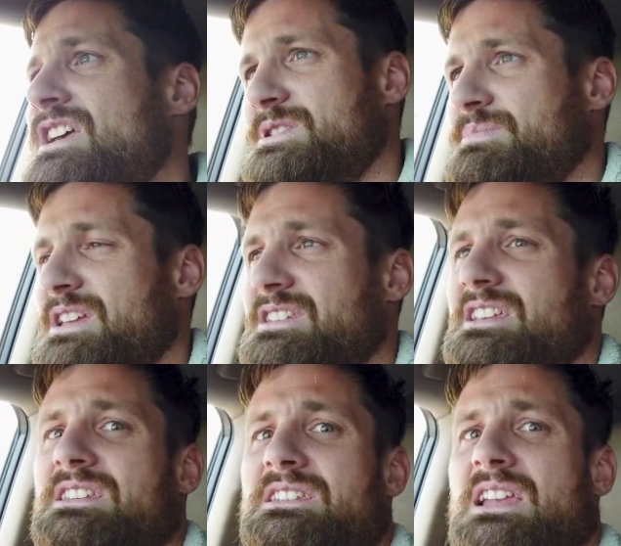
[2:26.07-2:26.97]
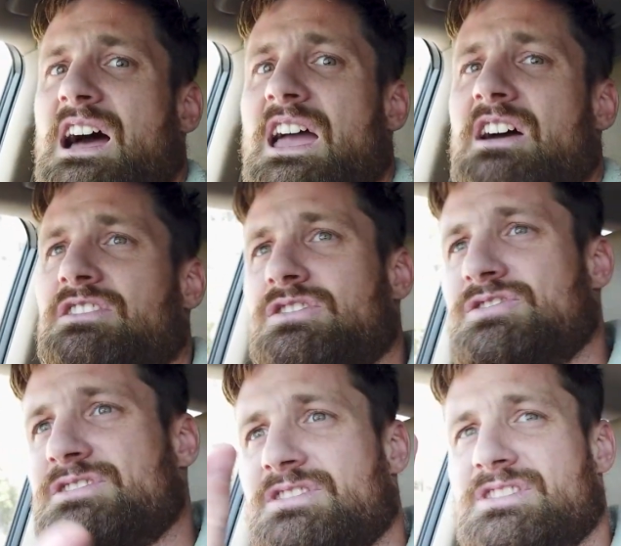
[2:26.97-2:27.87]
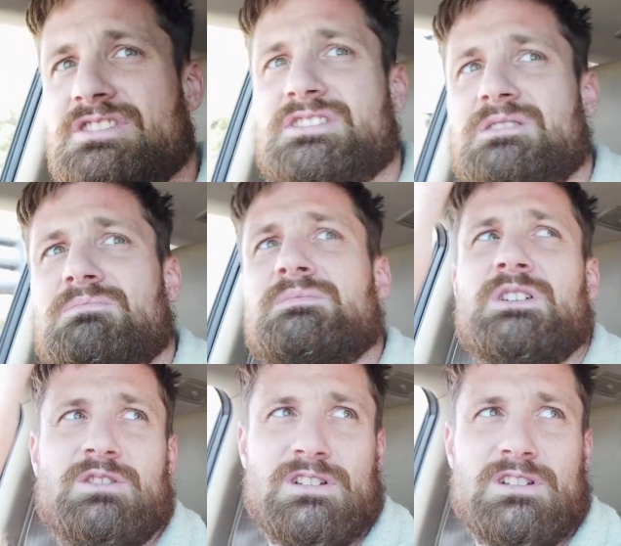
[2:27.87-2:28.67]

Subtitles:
and depending how you're using the system,